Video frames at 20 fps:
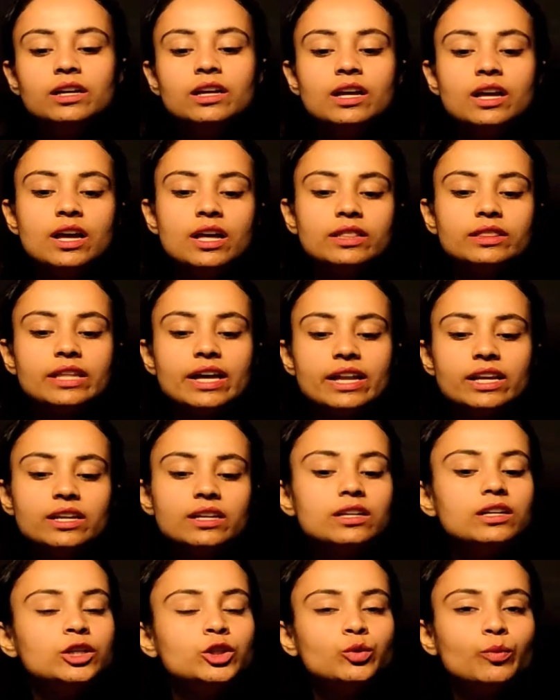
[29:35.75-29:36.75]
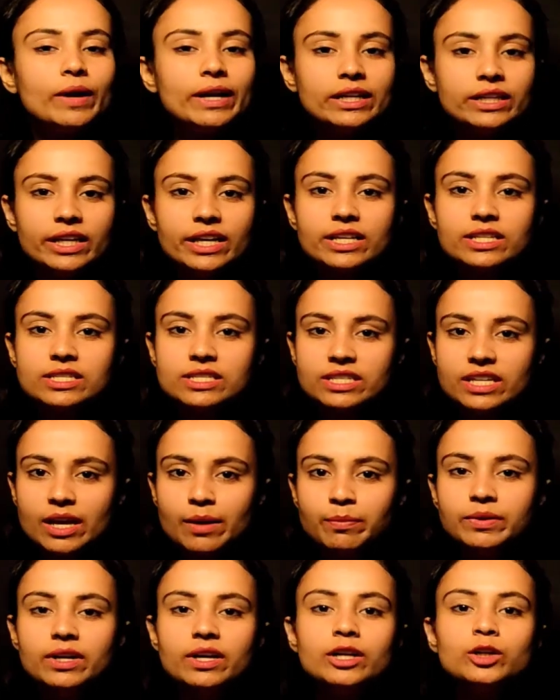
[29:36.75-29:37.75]
Then 20 is skipped,
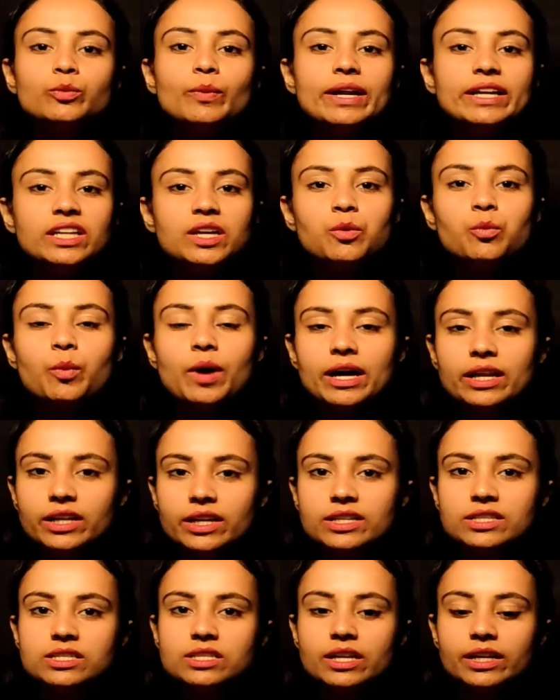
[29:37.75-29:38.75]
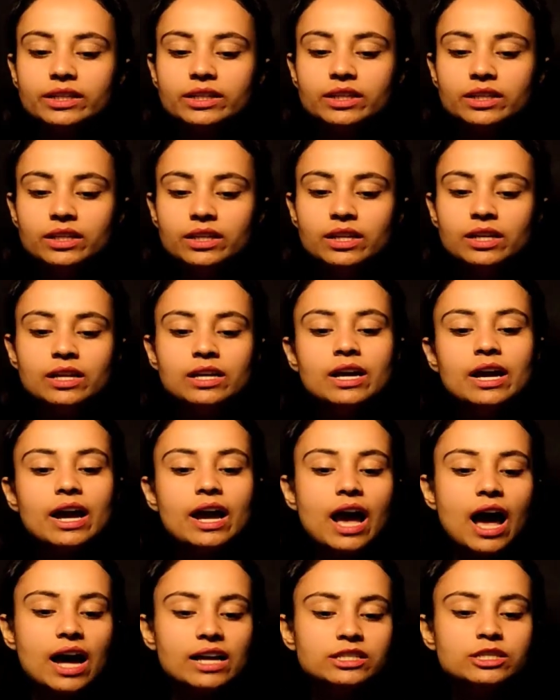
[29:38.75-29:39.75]
21 is written
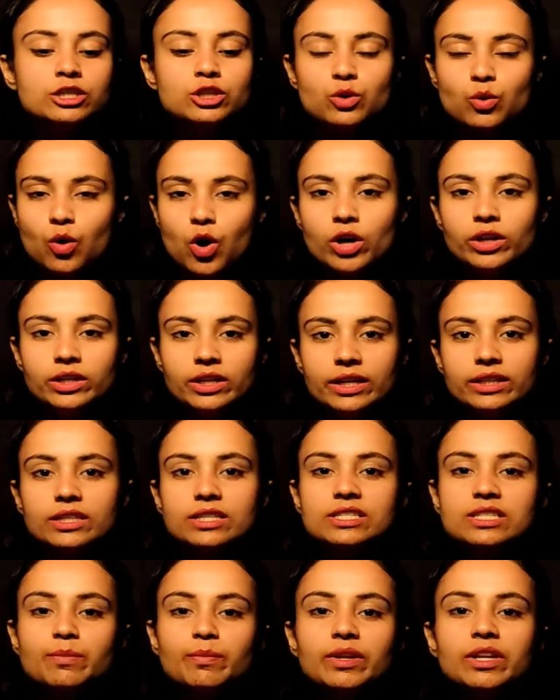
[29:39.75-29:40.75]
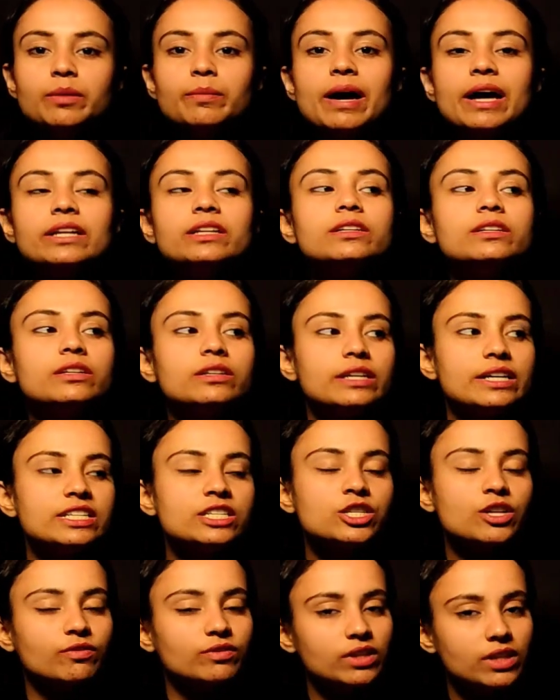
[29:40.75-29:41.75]
and so on. In the similar manner, rest of
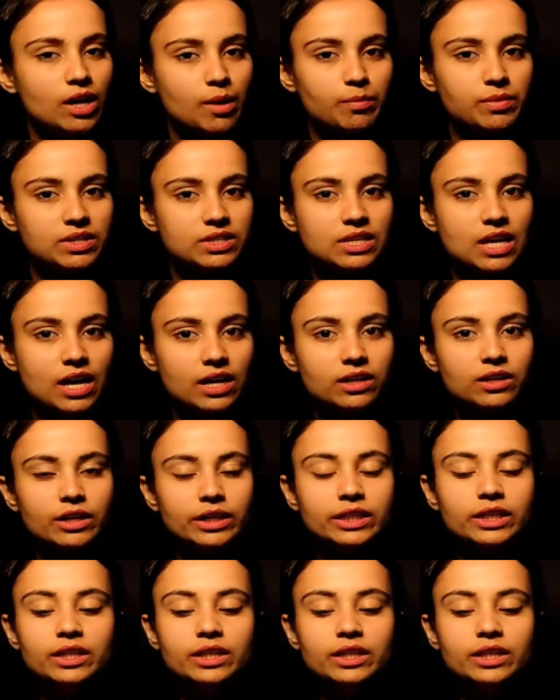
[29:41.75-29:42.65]
the numbers are written.